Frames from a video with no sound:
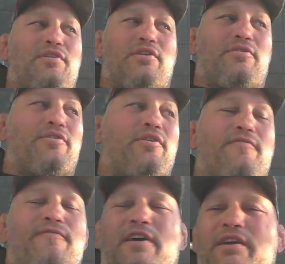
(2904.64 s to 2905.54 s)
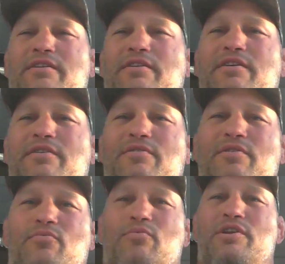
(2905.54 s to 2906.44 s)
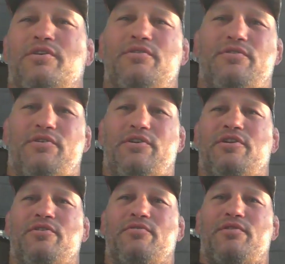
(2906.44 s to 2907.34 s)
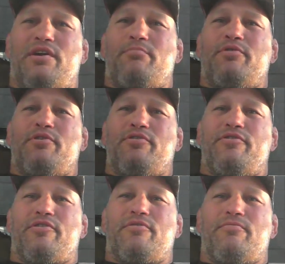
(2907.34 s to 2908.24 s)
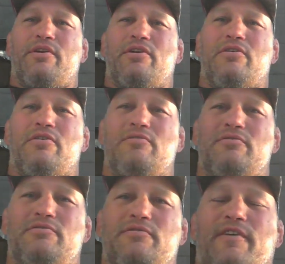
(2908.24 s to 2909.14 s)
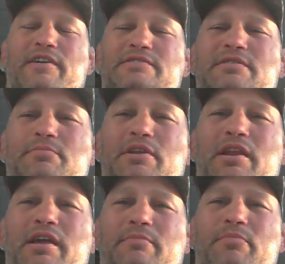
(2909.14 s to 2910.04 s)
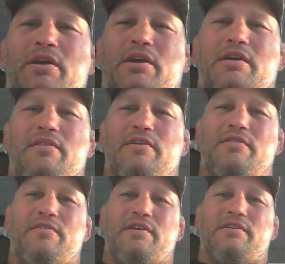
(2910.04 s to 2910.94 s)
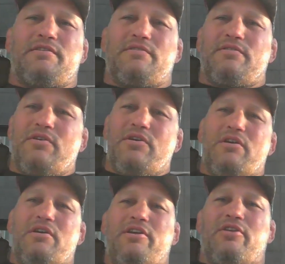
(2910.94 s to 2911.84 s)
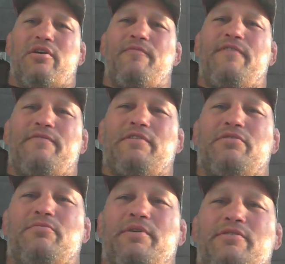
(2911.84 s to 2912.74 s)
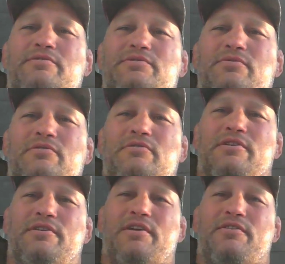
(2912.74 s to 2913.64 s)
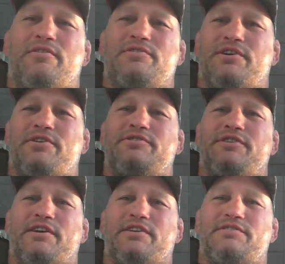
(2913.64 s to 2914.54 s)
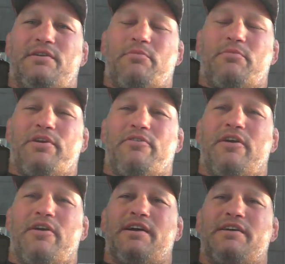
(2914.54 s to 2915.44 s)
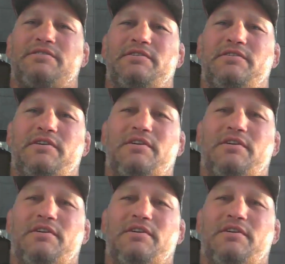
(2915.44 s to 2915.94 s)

that are in there fighting that want to, you know, kind of build their career to fight somebody like me that, you know, I'm 53 years old and there's a good chance that I'm going to beat your ass.